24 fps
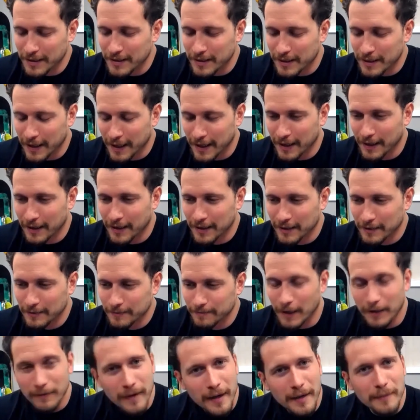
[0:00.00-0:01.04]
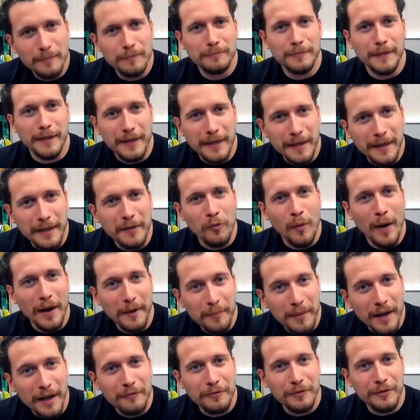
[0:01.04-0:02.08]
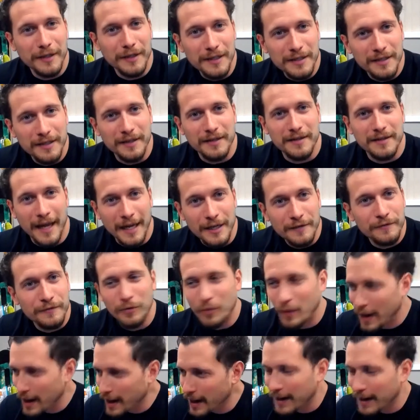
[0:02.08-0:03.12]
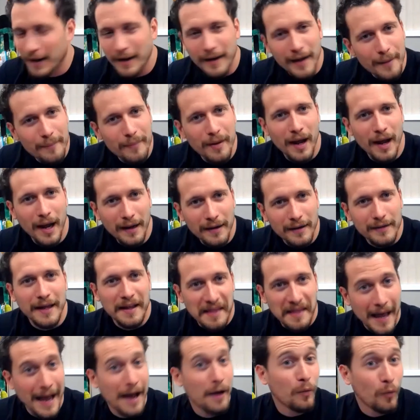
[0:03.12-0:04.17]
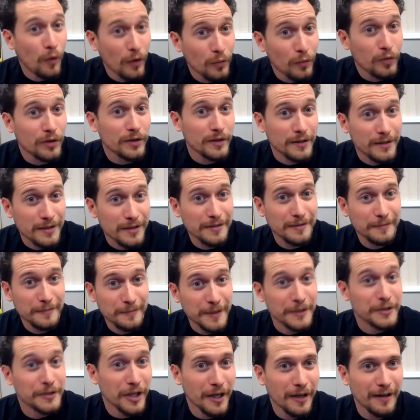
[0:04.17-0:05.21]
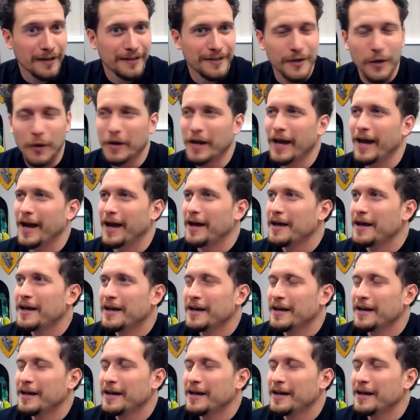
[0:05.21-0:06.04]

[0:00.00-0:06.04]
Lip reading: He's like, all right, like while I'm getting released in a tasteful way, I can get behind it. That one works. It's good. So yeah,